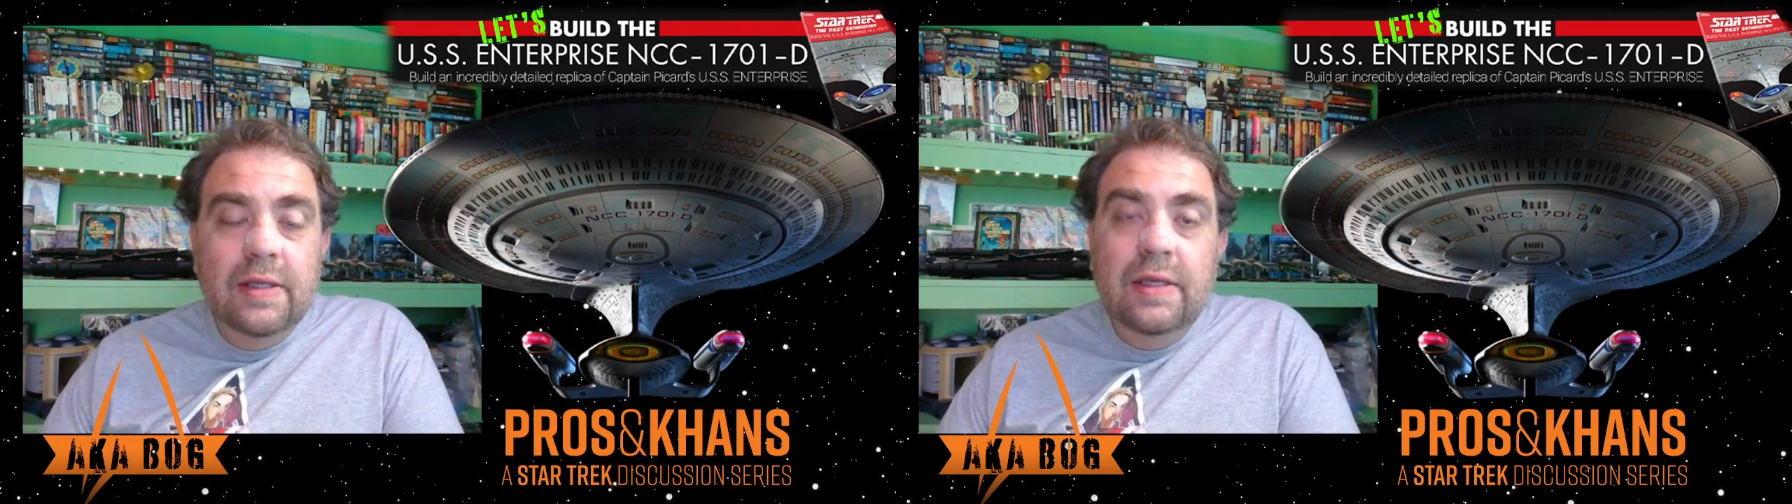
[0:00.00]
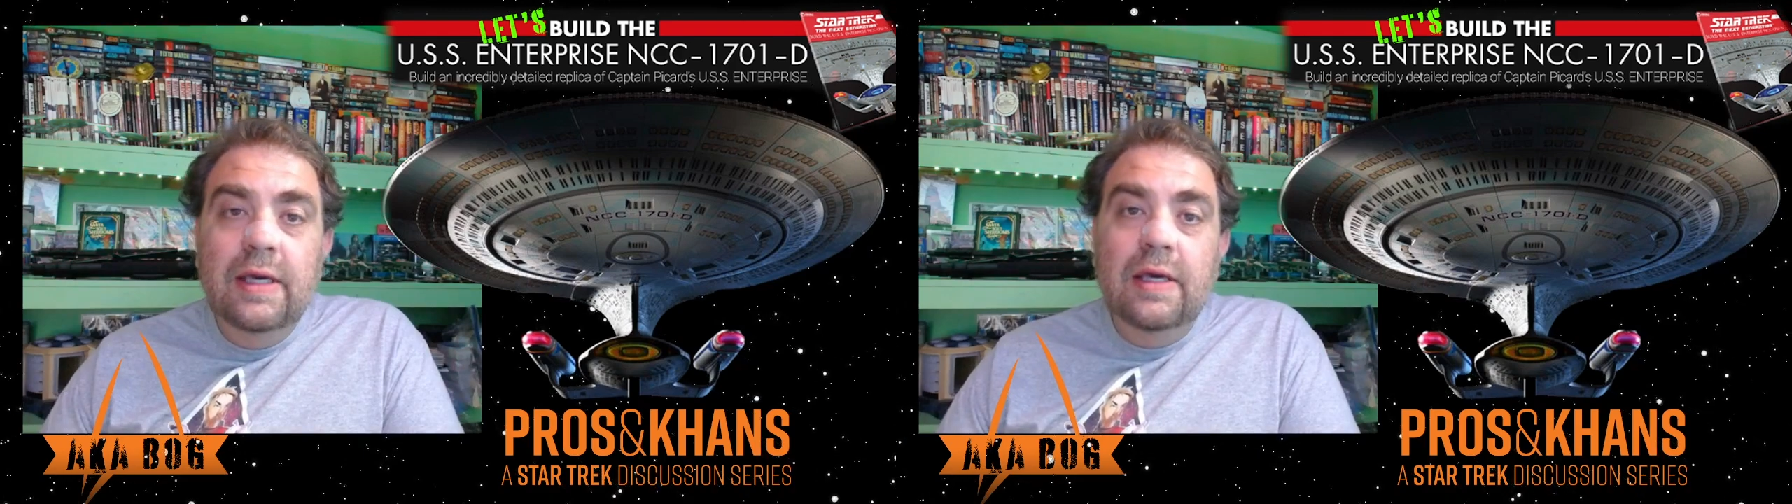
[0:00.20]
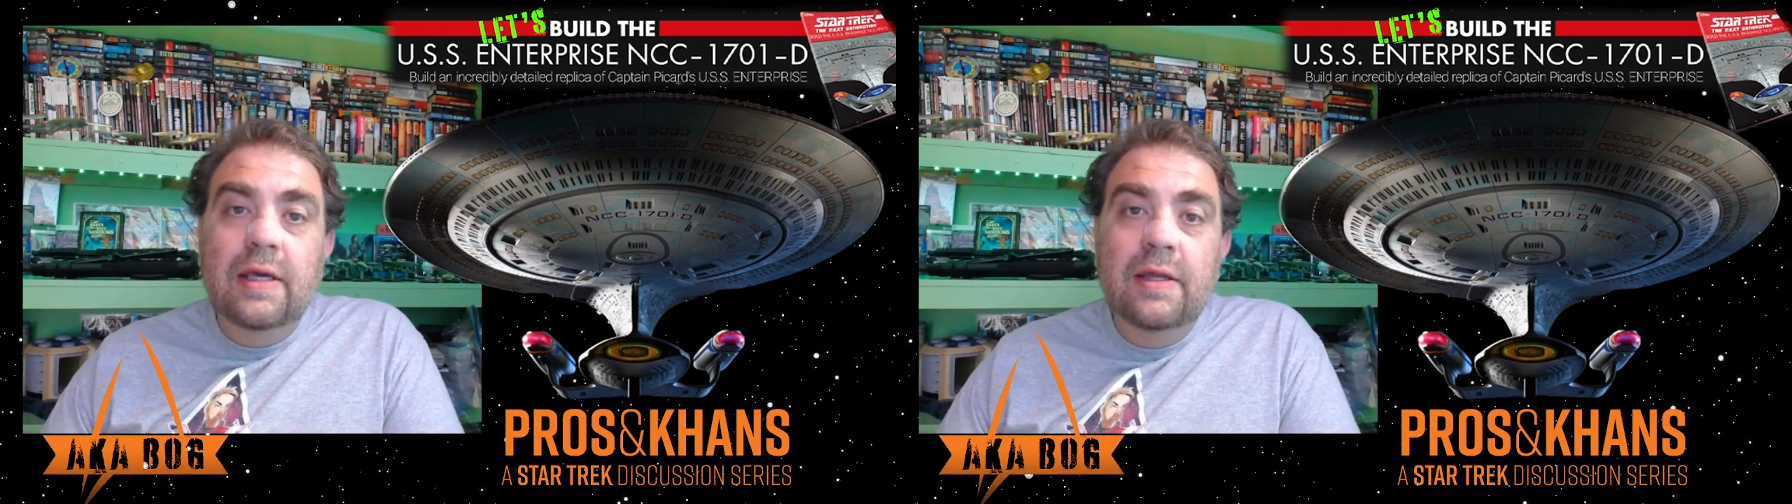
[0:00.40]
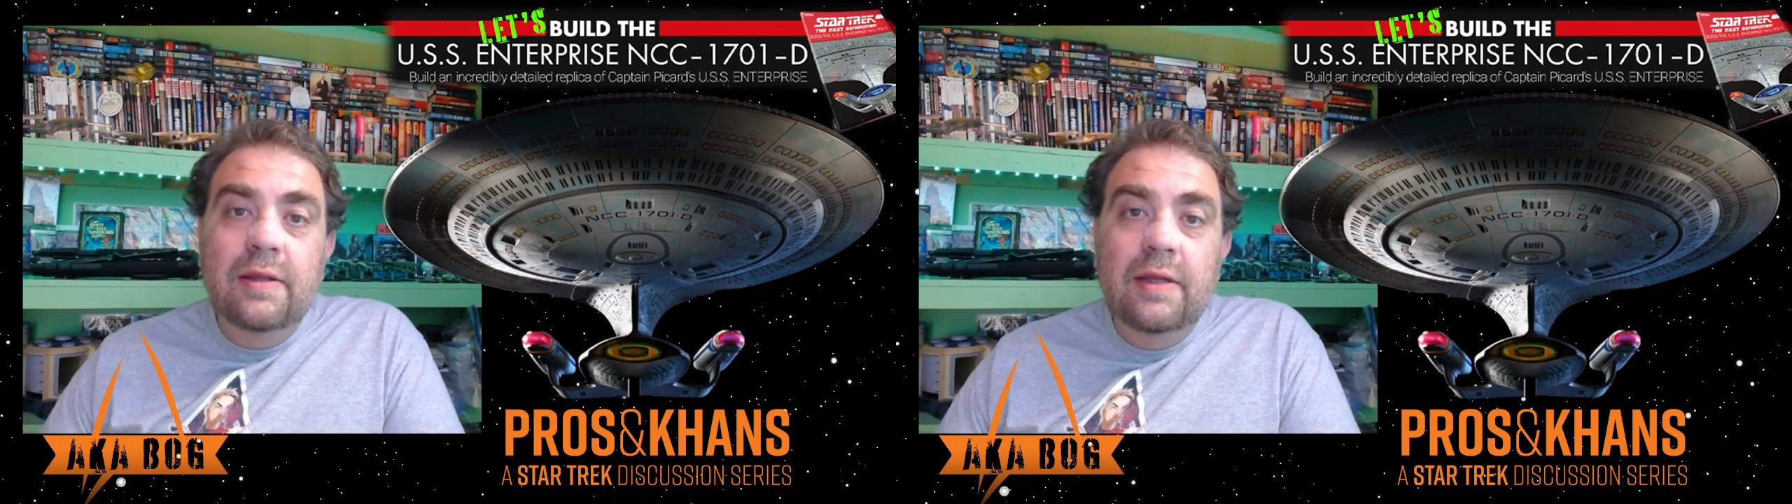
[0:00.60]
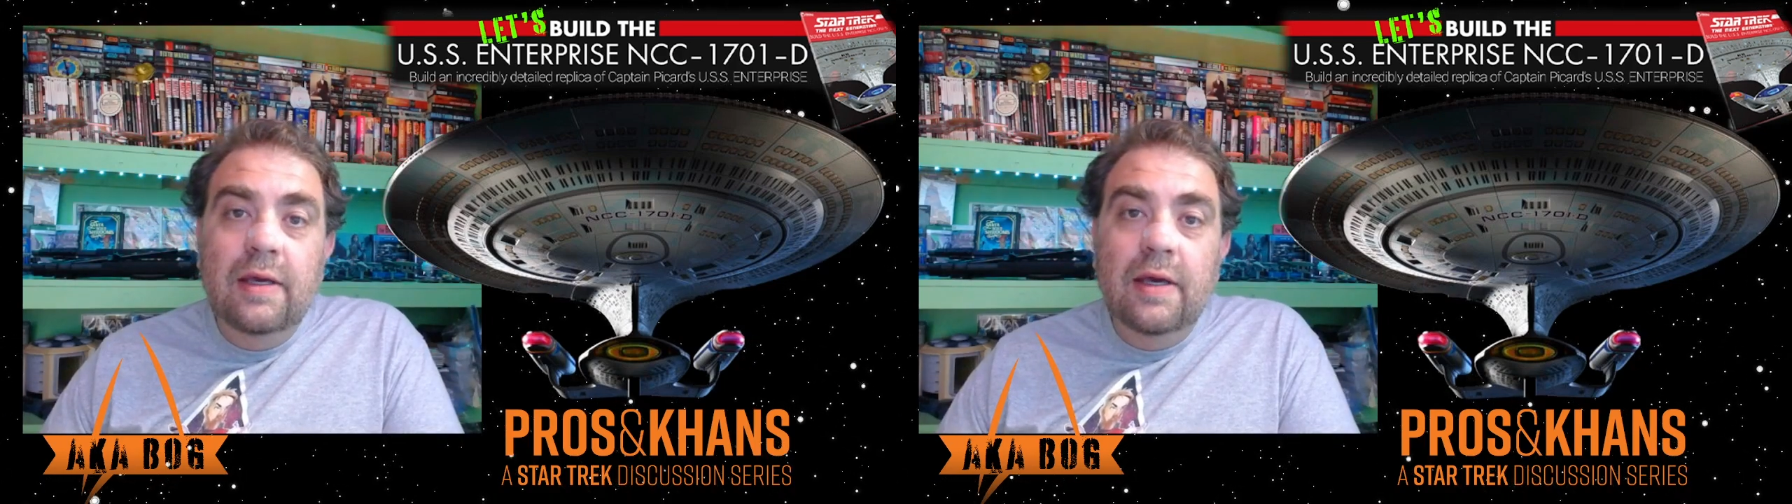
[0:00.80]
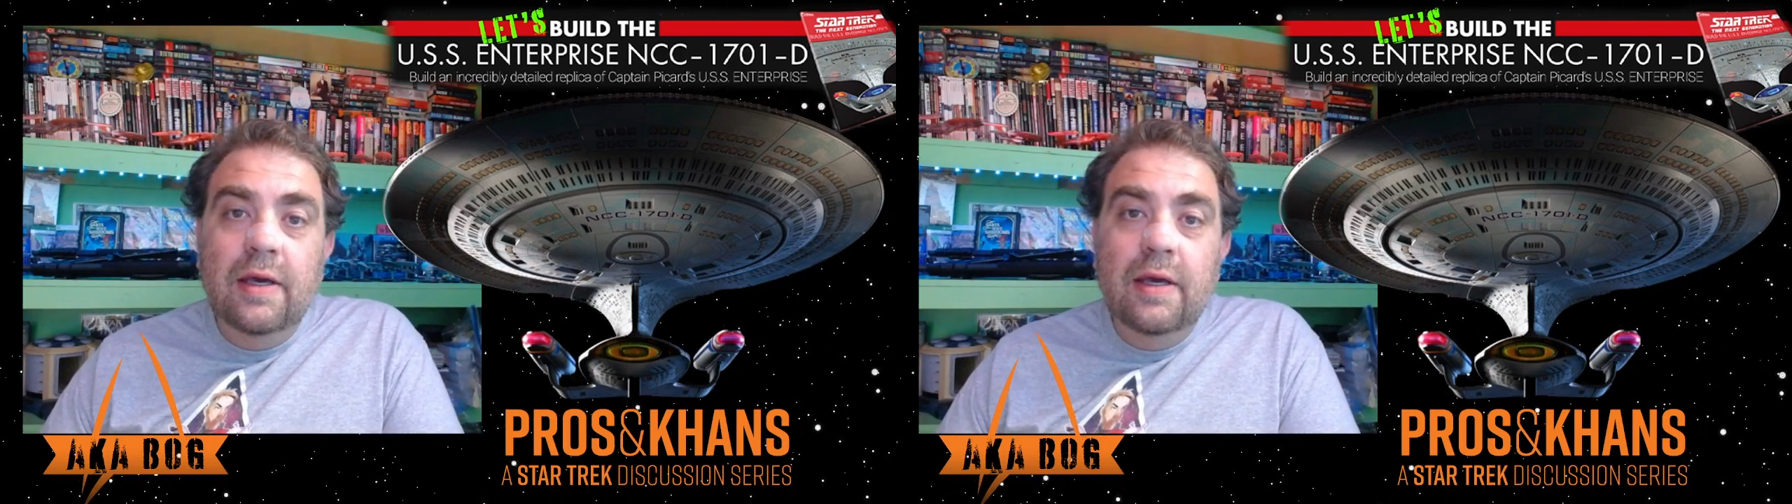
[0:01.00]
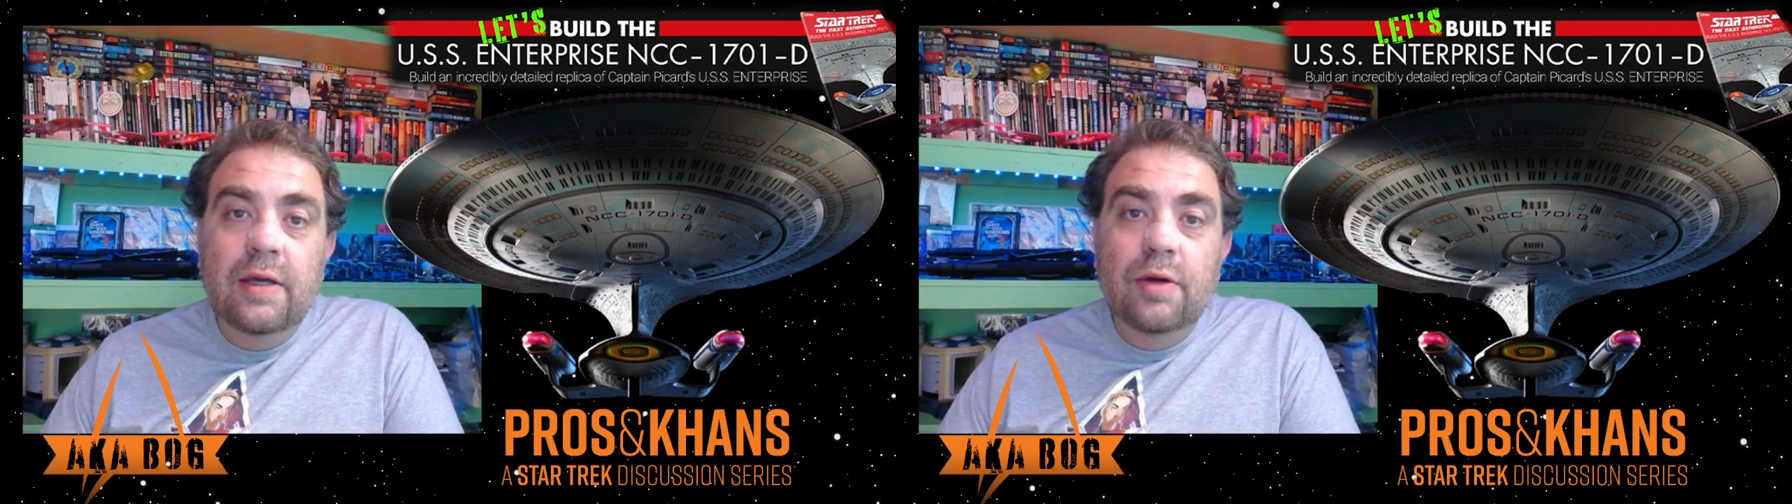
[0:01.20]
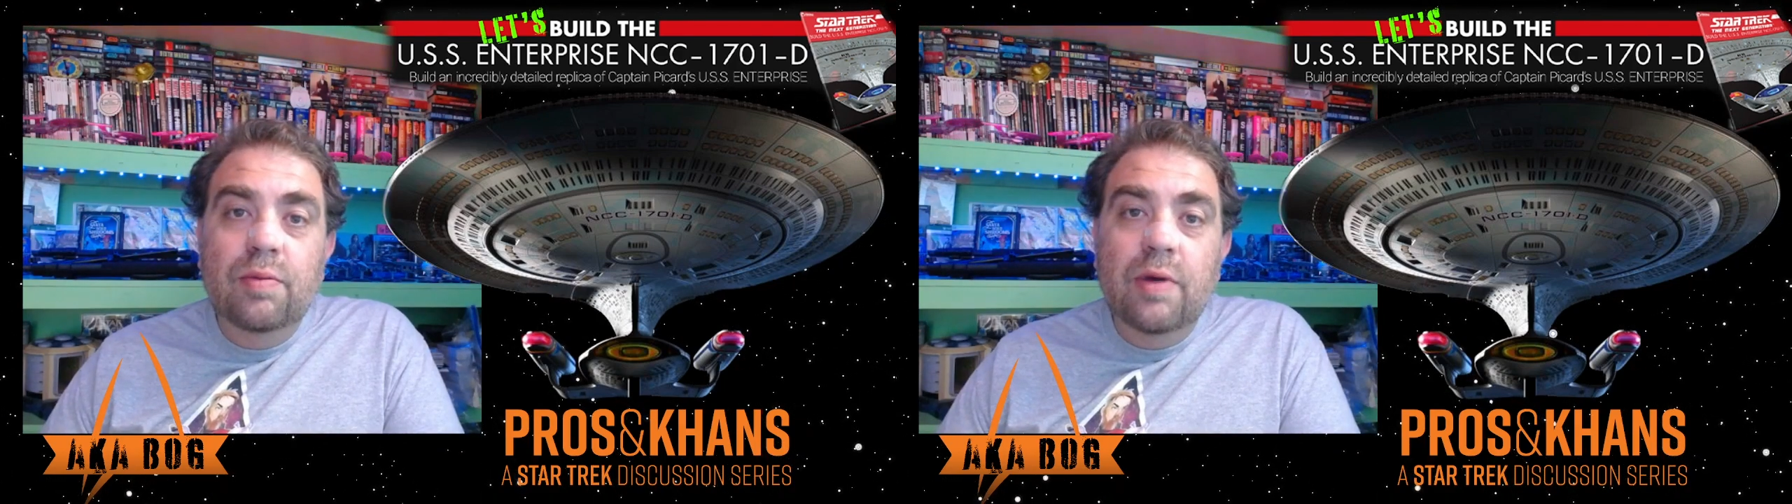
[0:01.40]
kit in the
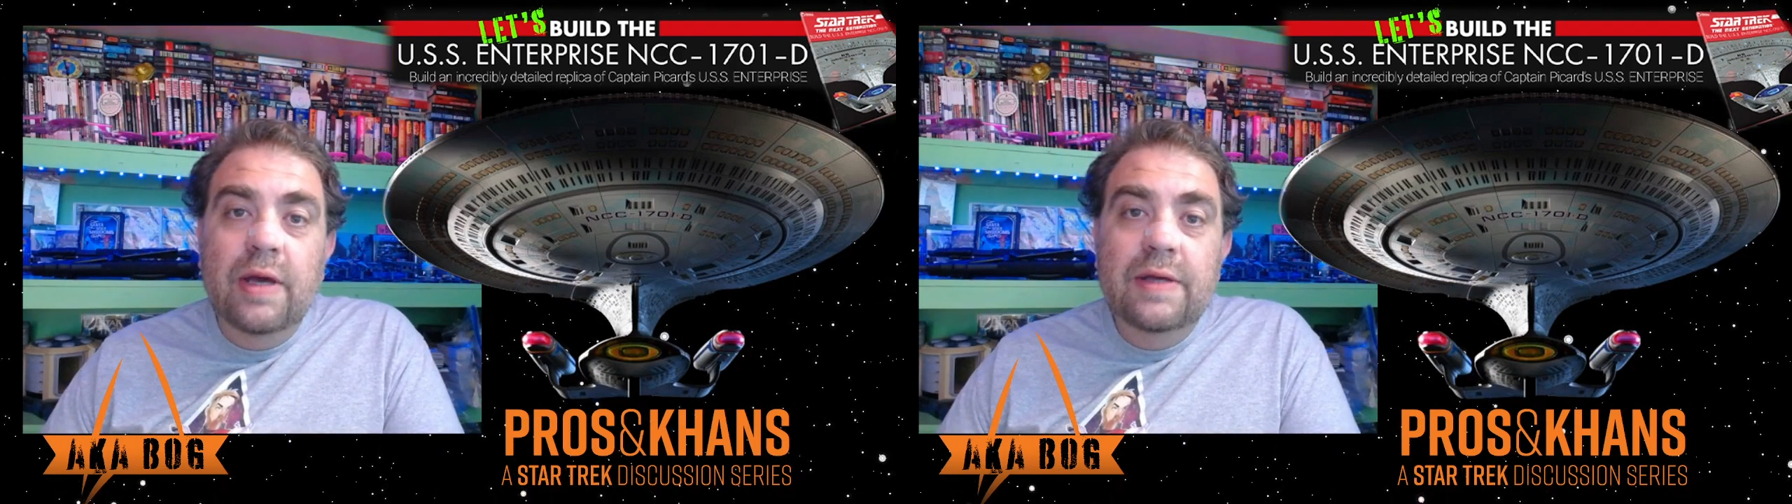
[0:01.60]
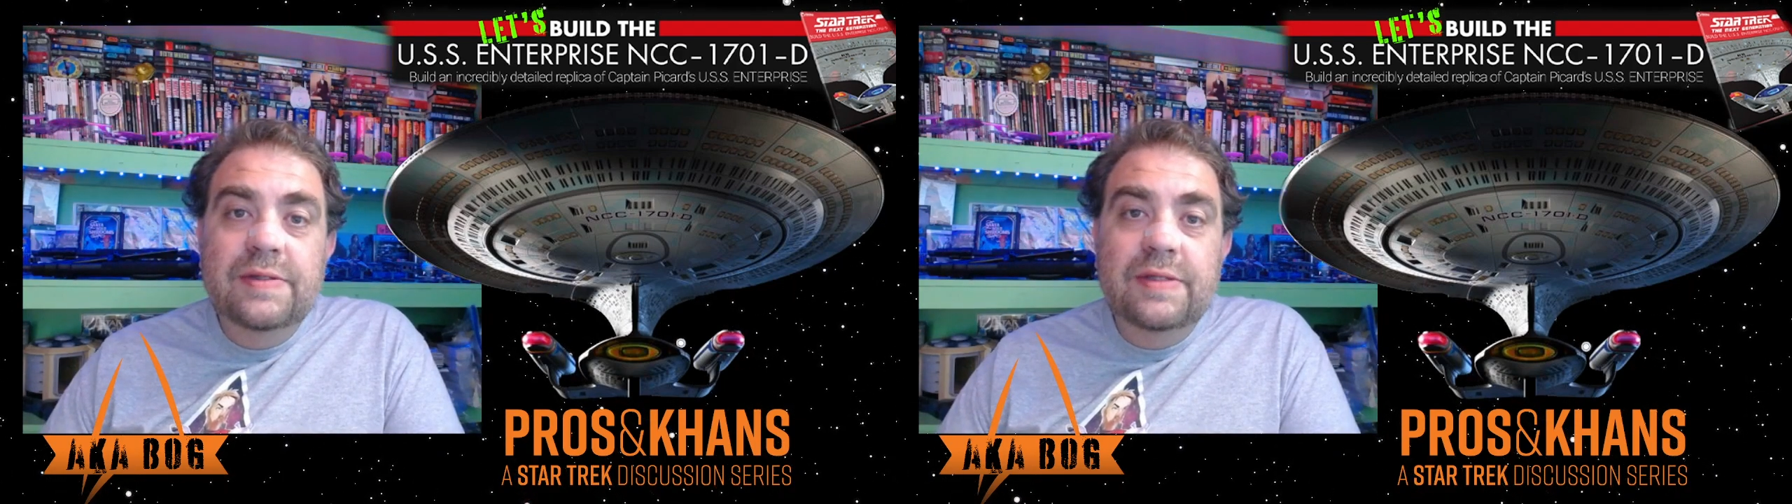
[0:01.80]
Enterprise